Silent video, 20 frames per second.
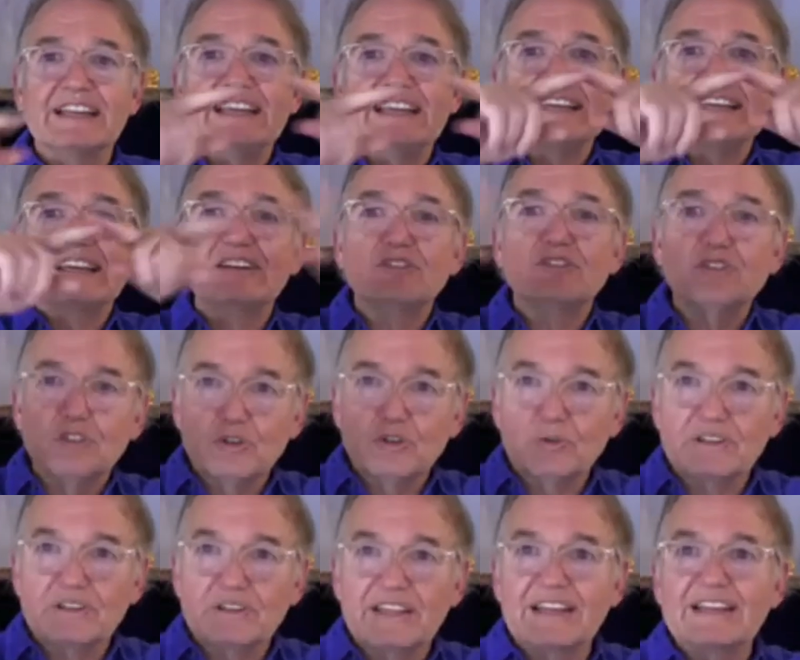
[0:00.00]
he can do
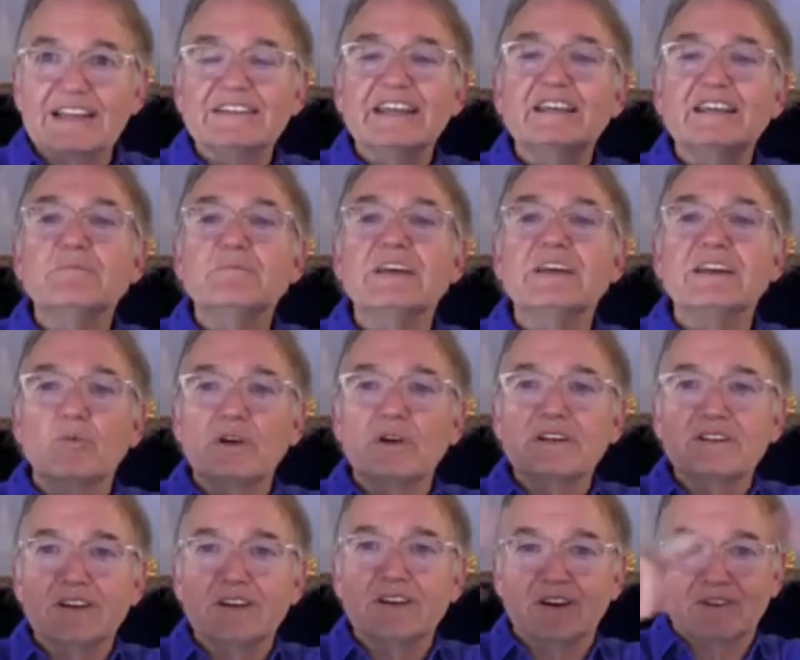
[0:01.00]
within a 10-minute
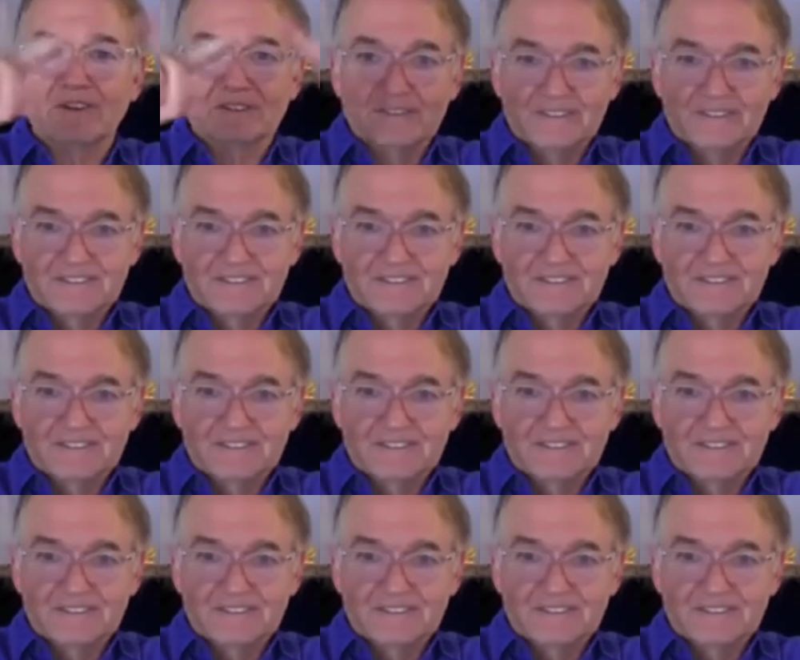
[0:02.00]
window.